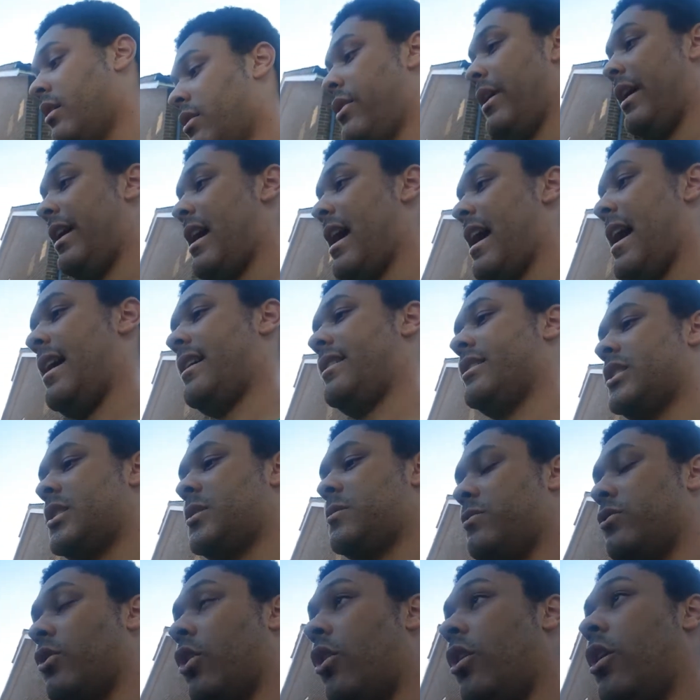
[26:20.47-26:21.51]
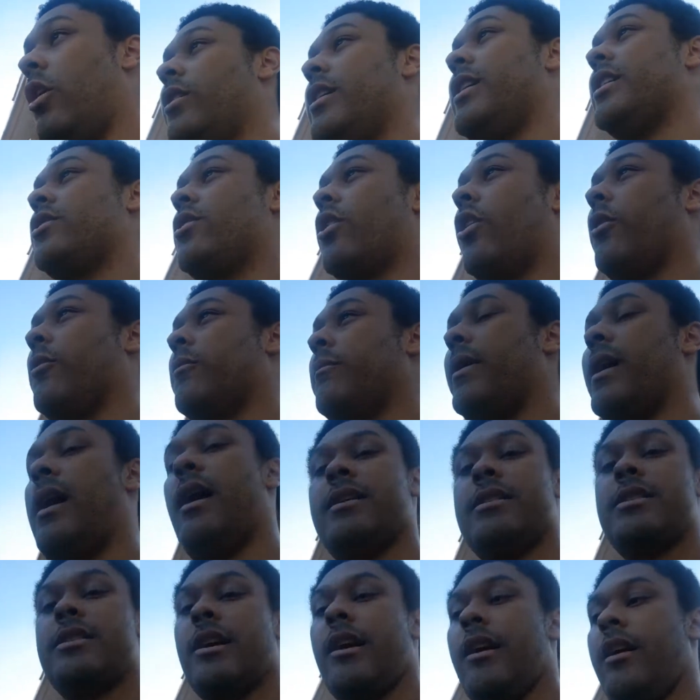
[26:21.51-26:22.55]
that has not only gone
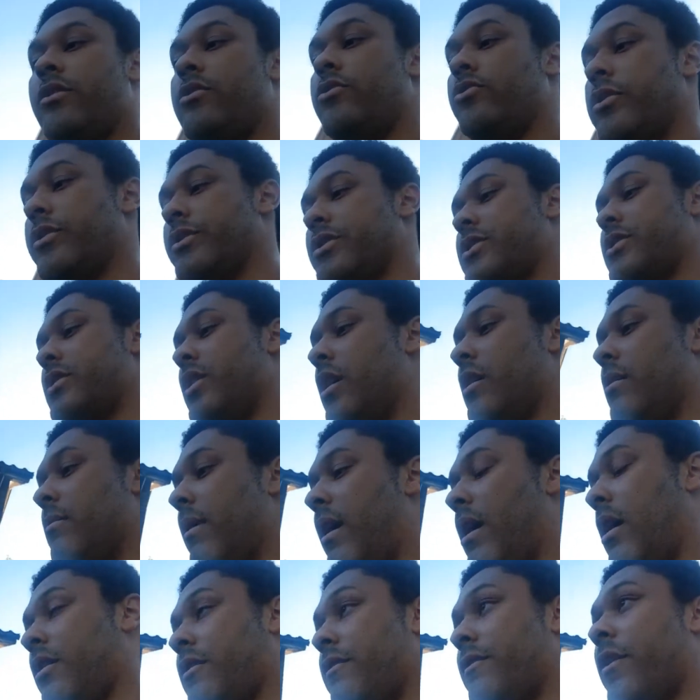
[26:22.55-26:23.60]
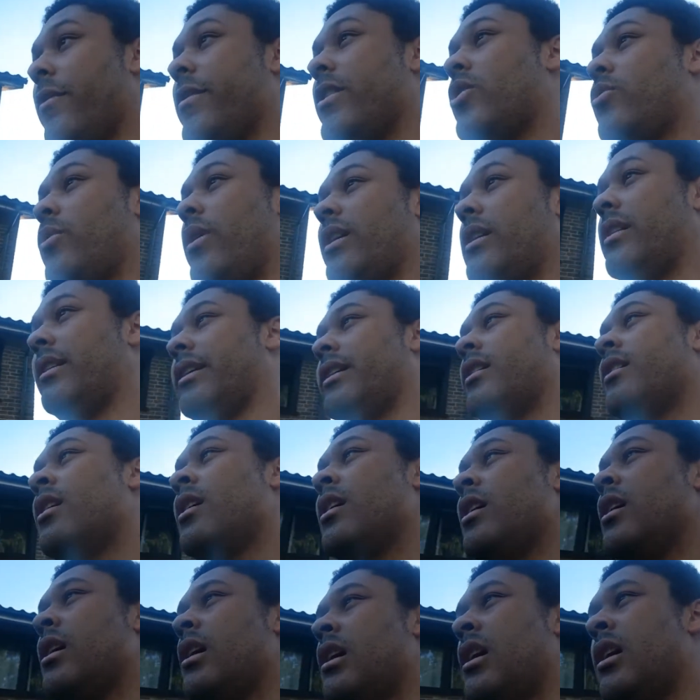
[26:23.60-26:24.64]
past the hundreds mark very quickly,
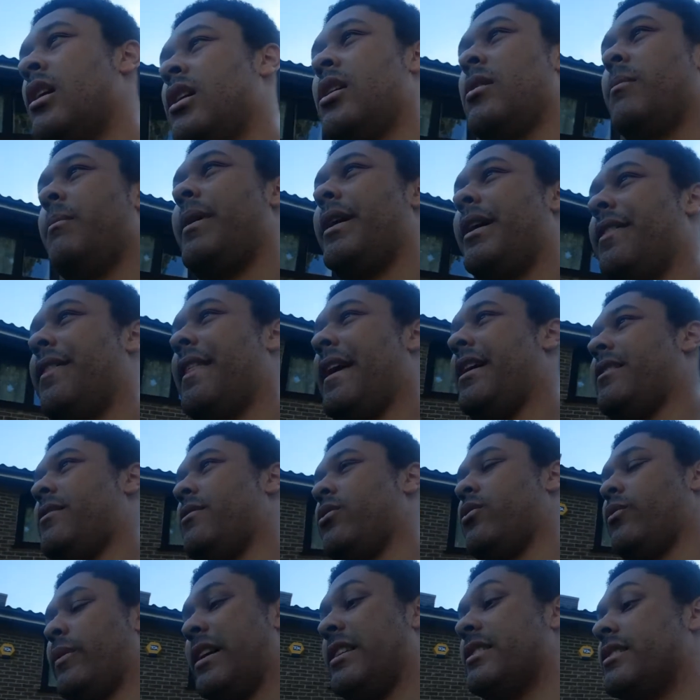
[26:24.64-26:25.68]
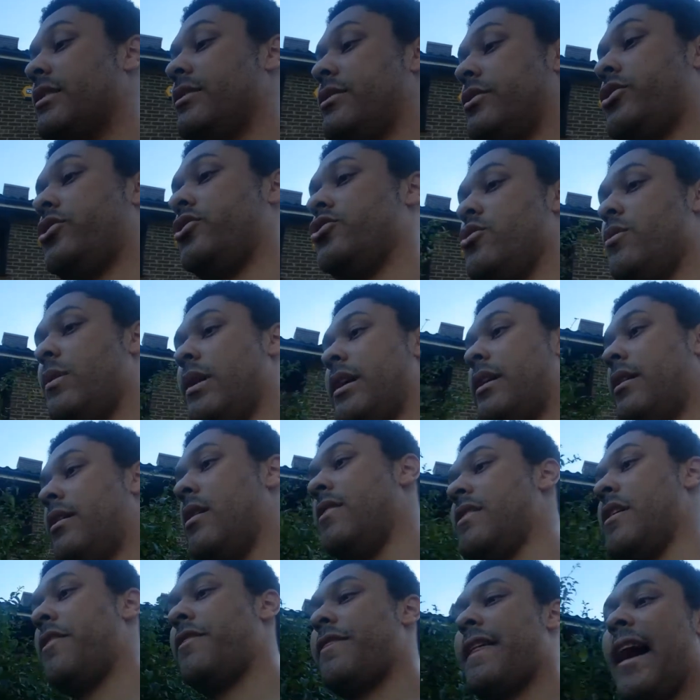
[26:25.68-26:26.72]
but then went into
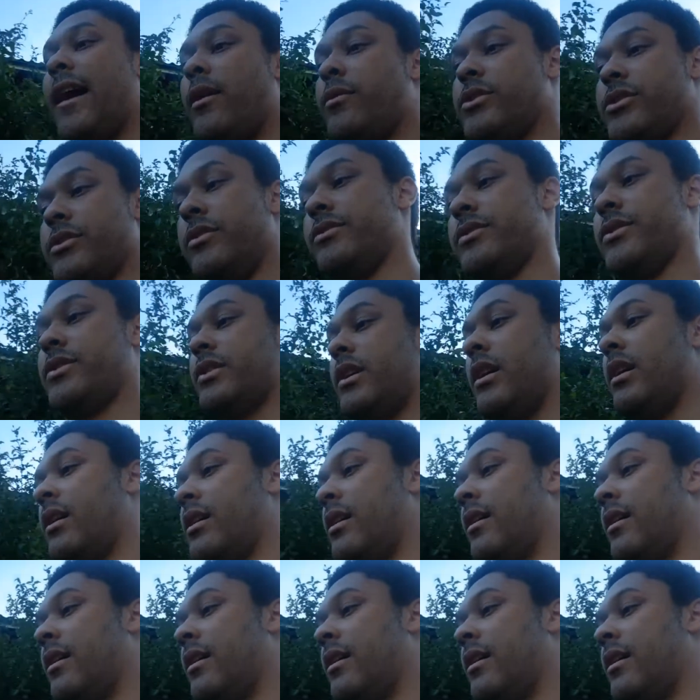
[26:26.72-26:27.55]
the thousands.